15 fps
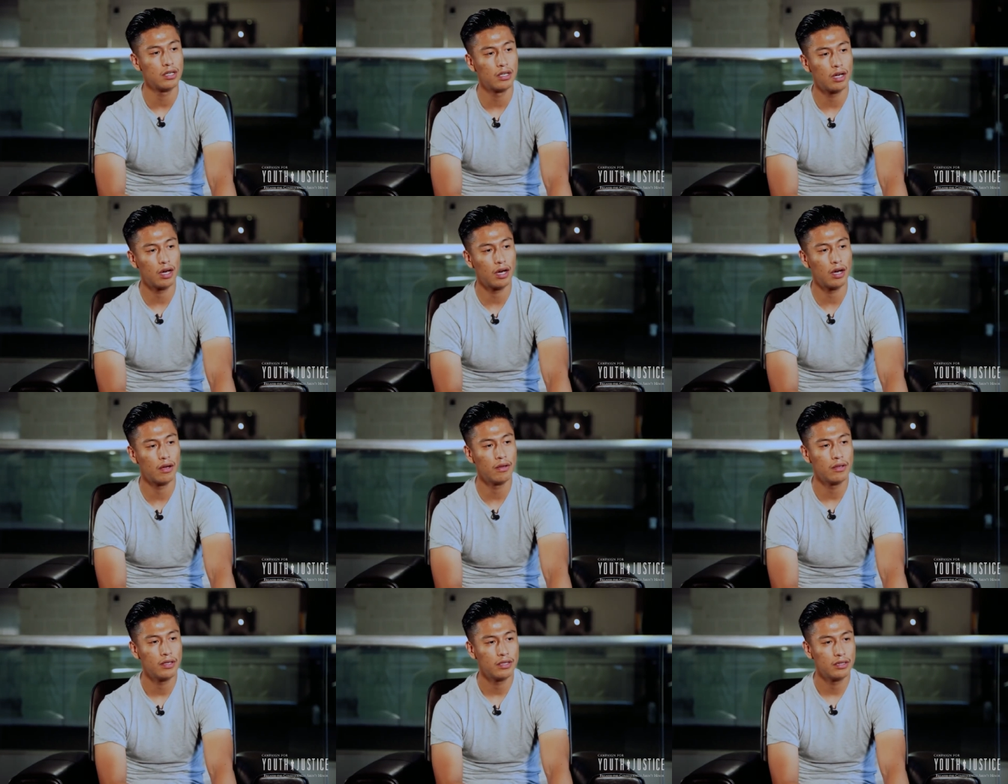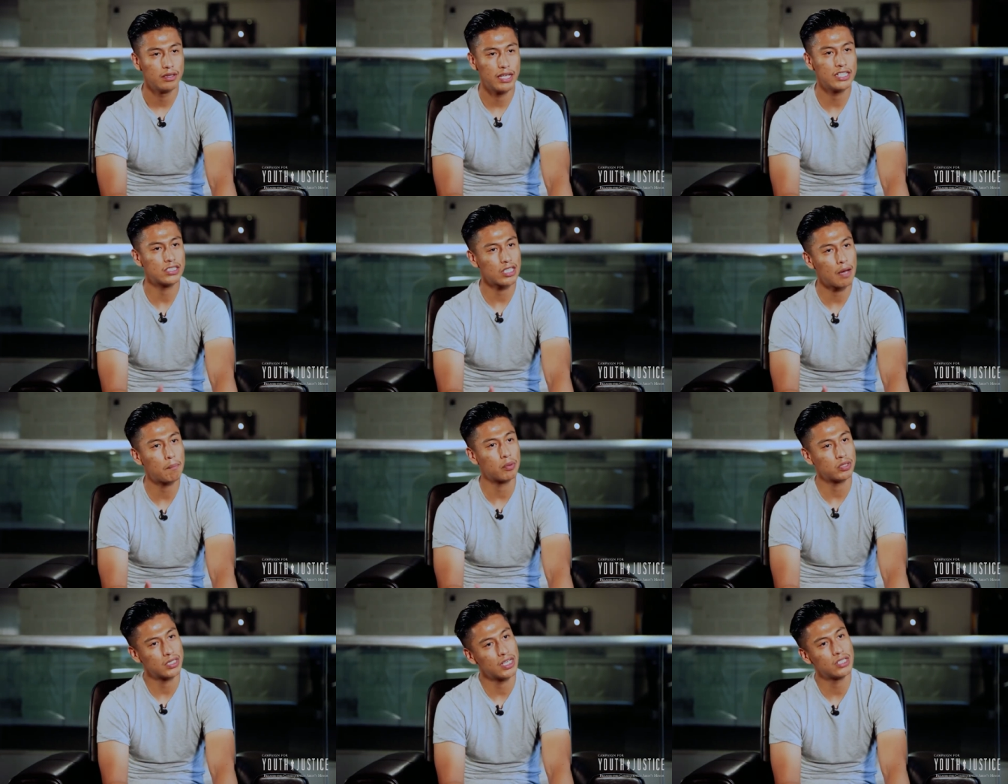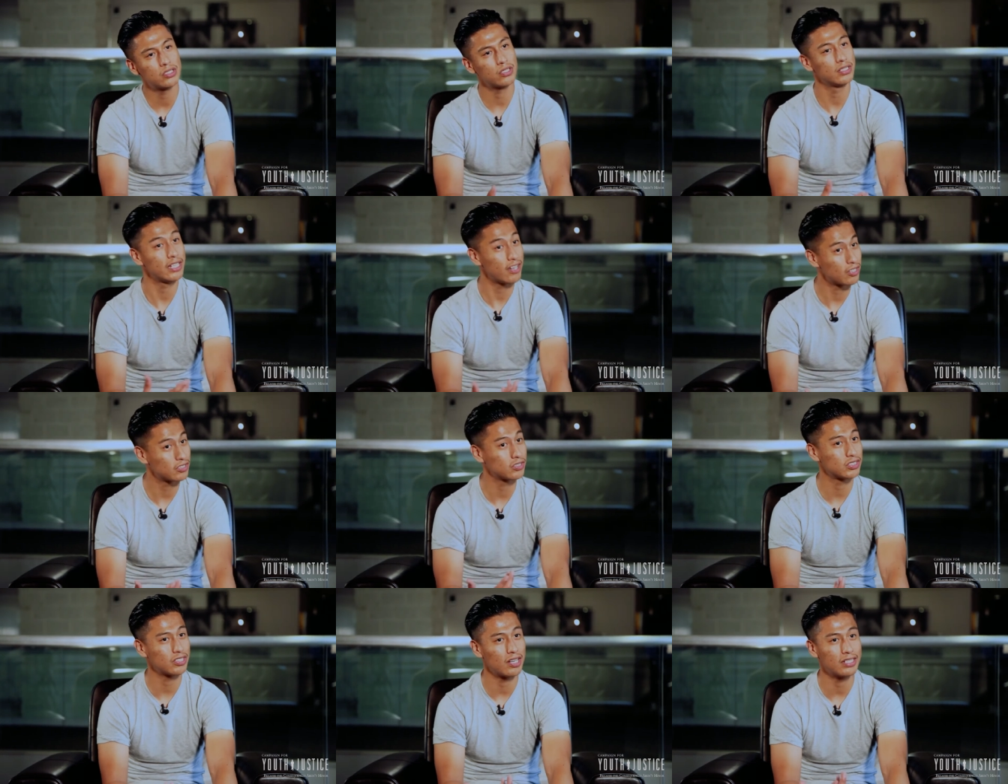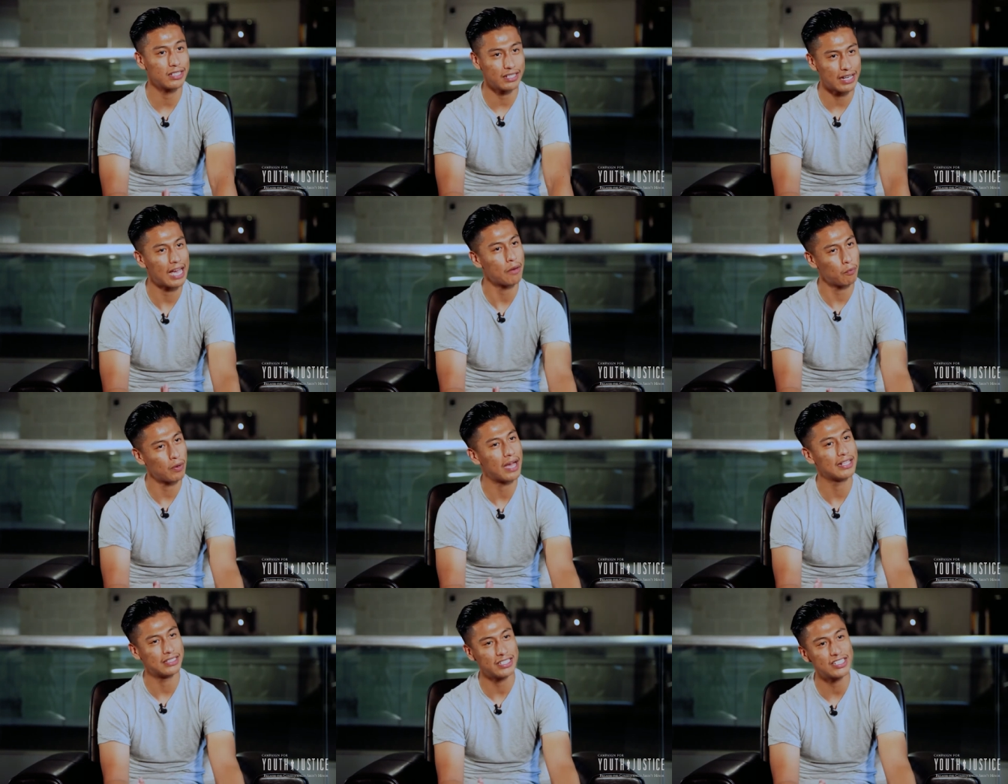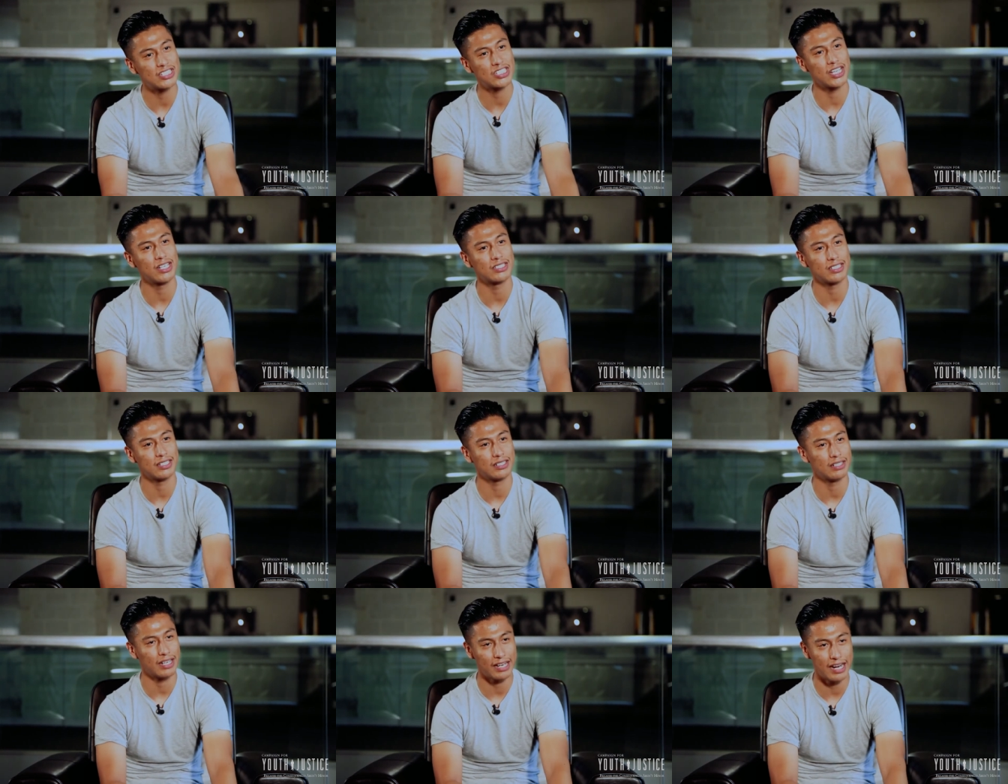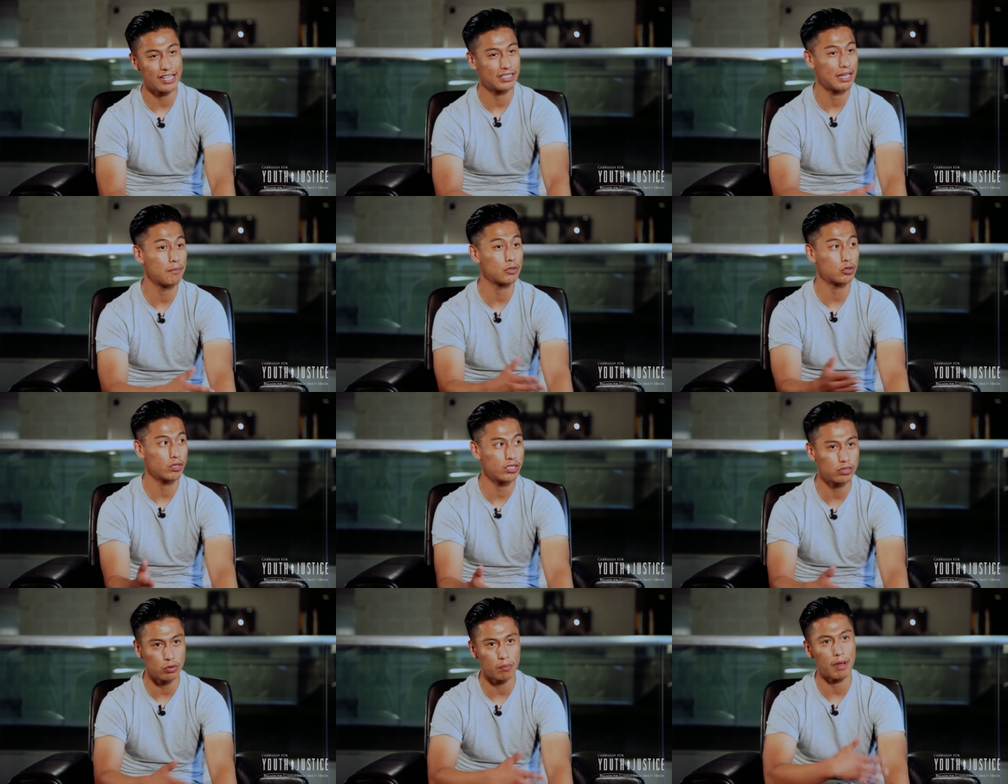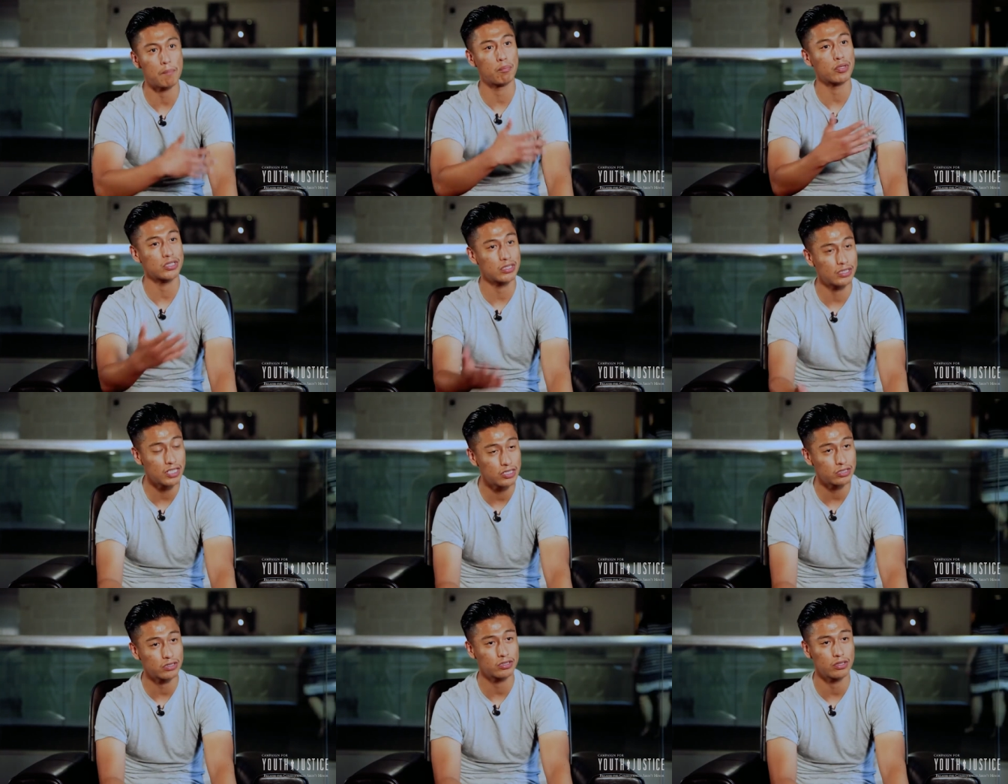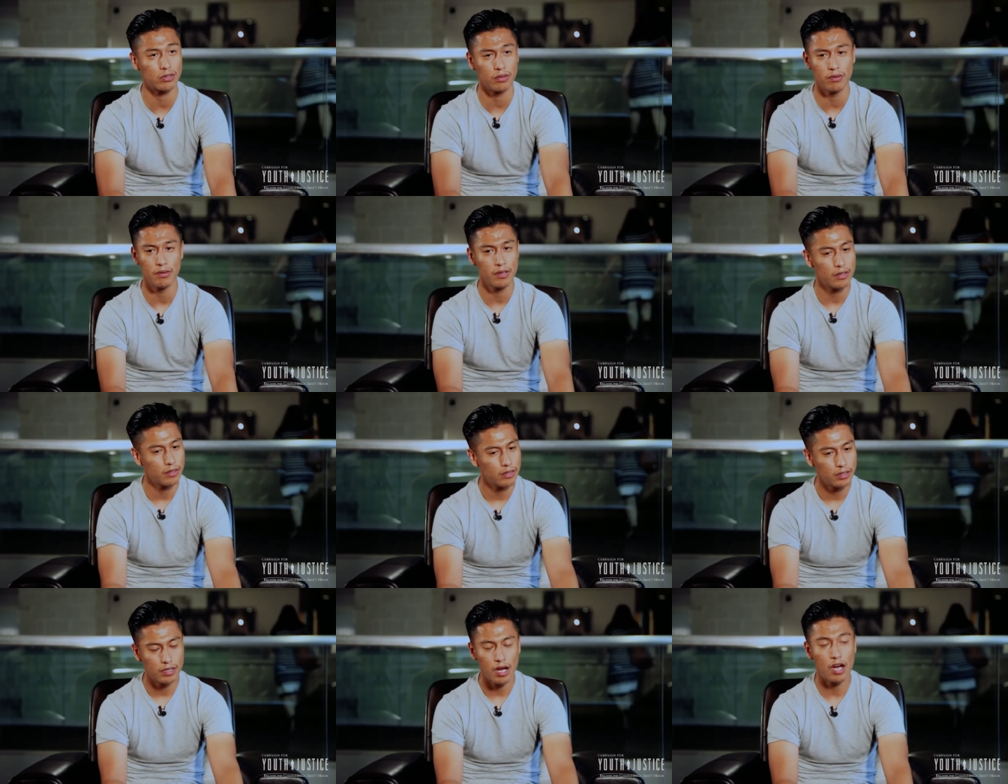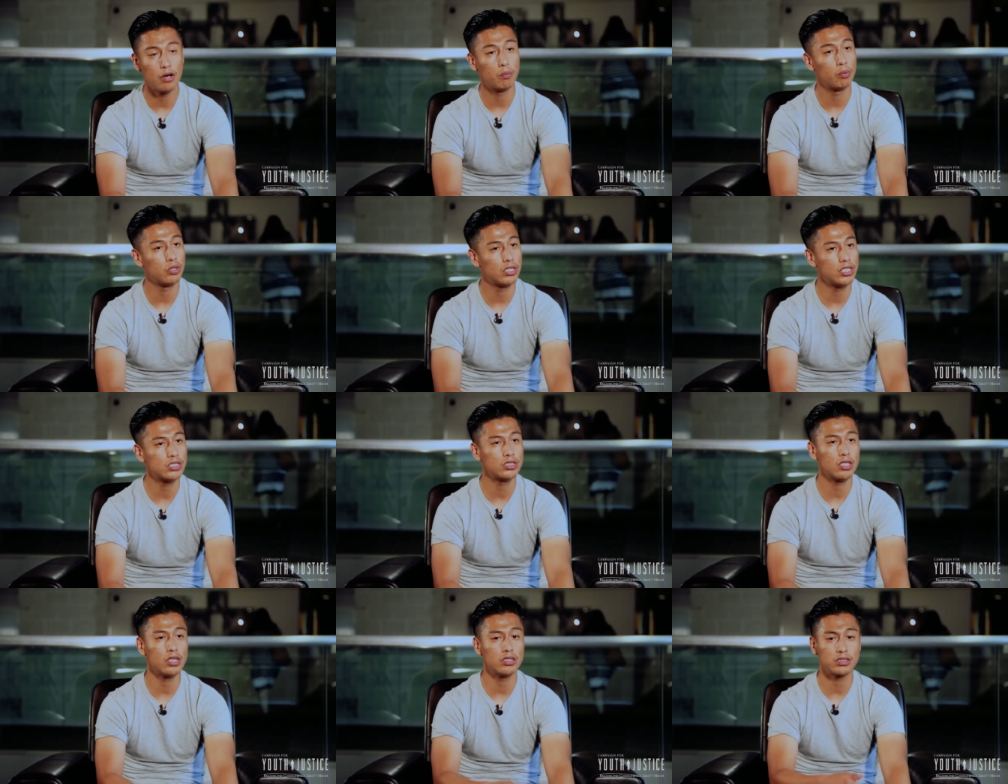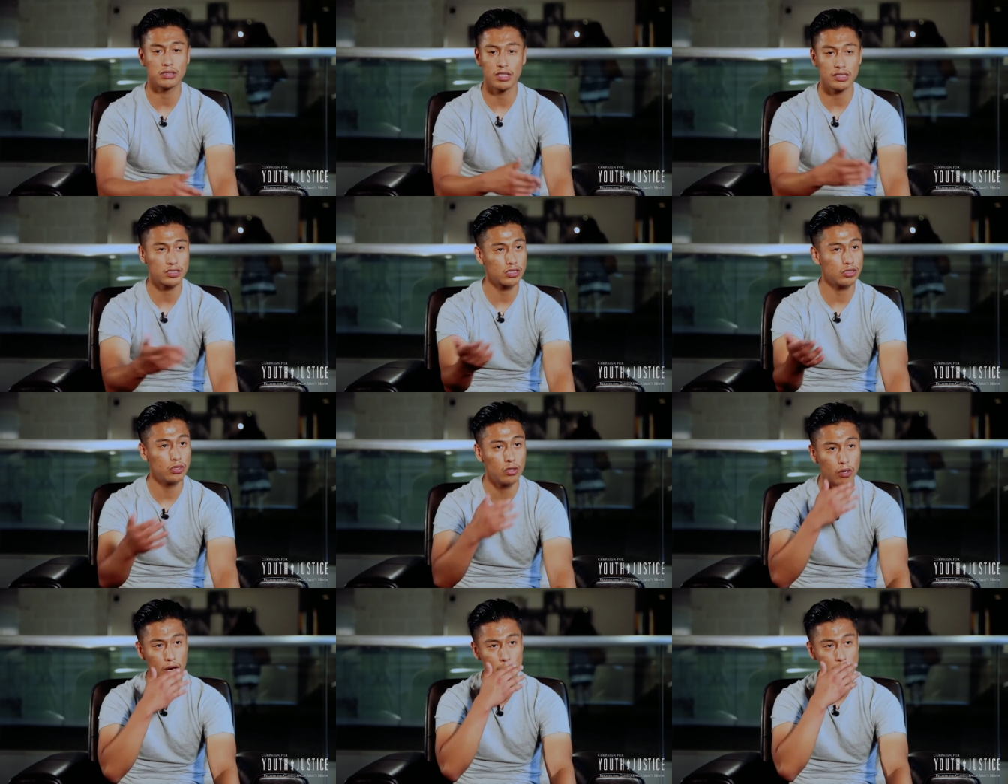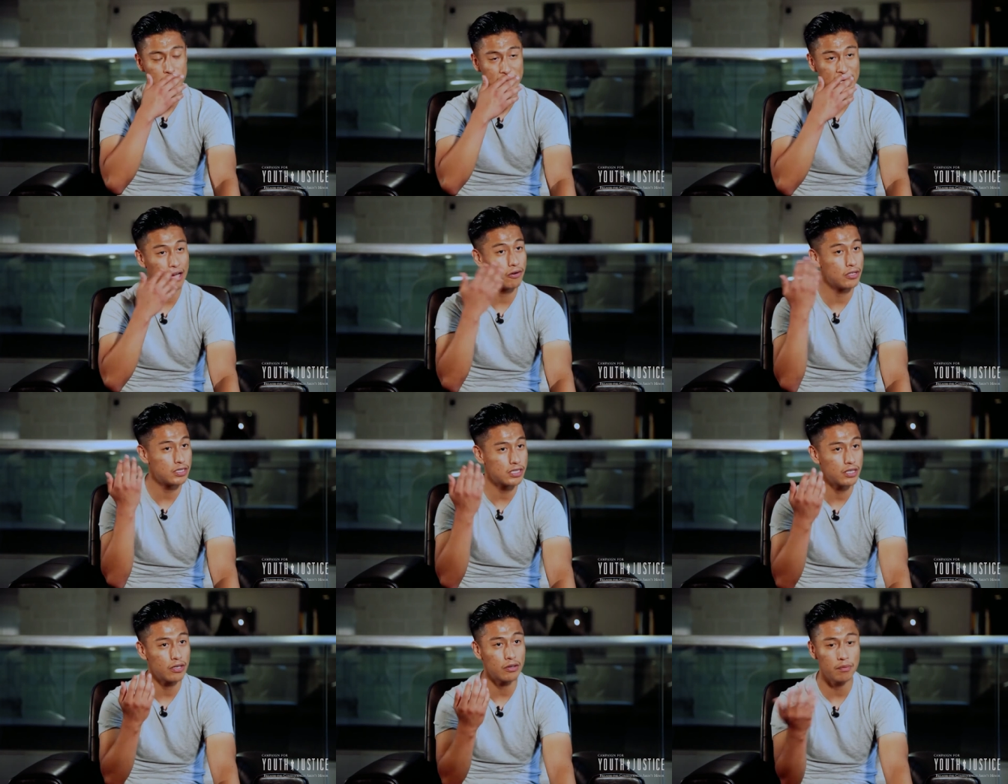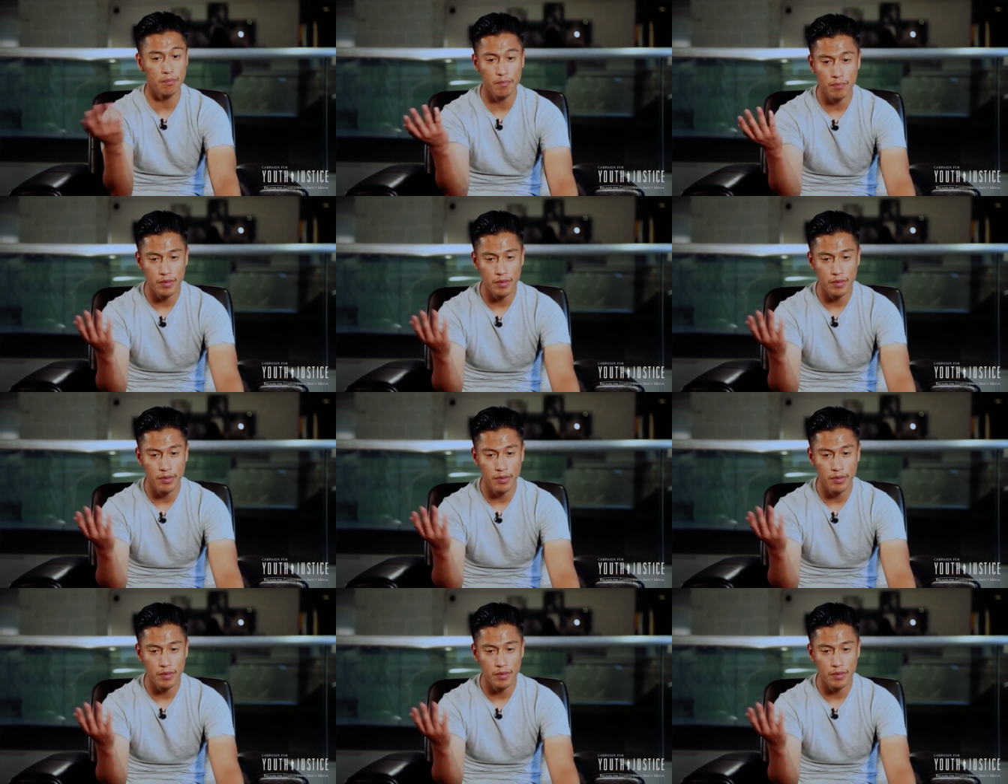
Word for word: Uh, they saw potential and they also saw that I, I did change and, and I demonstrated through my presentation. So I honorable discharge. Next thing you know, I'm in county jail.